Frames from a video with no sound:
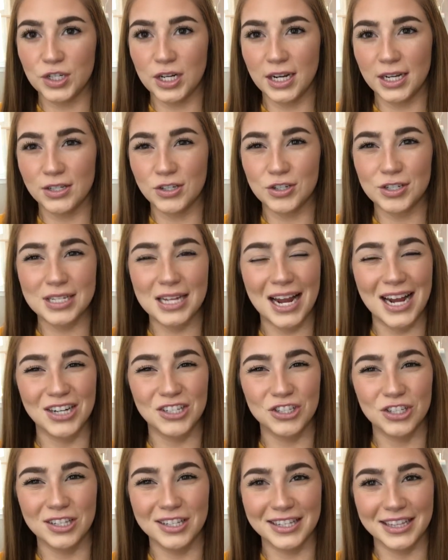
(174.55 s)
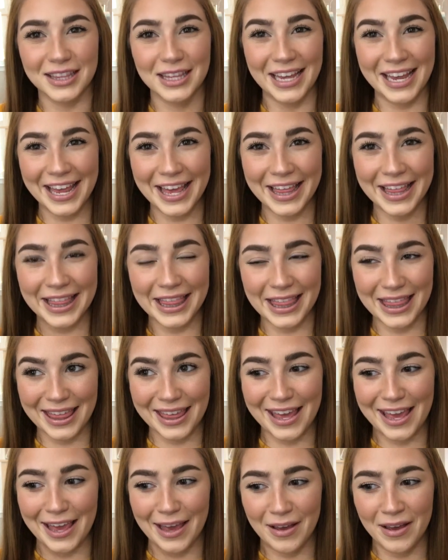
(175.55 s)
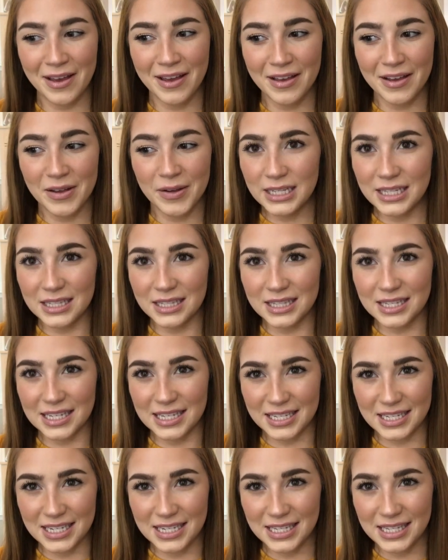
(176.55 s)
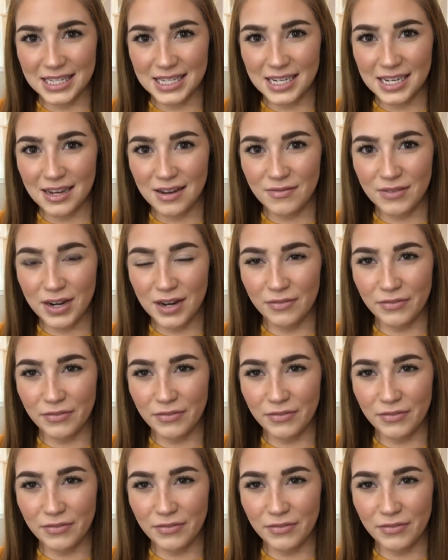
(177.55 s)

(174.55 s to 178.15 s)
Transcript: and I just actually like the consistency of it.